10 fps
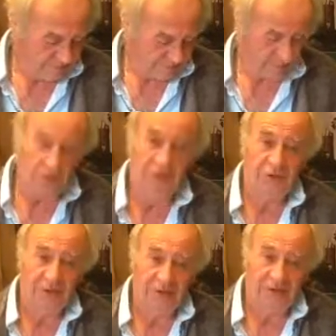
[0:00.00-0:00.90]
And a
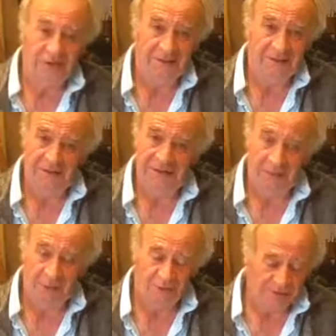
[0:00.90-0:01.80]
question mark at the end of it,
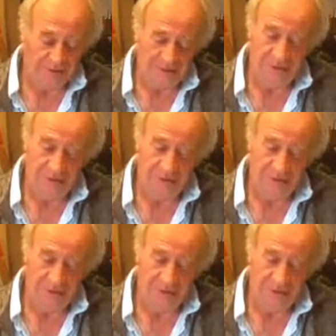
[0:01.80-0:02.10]
very good it was, like,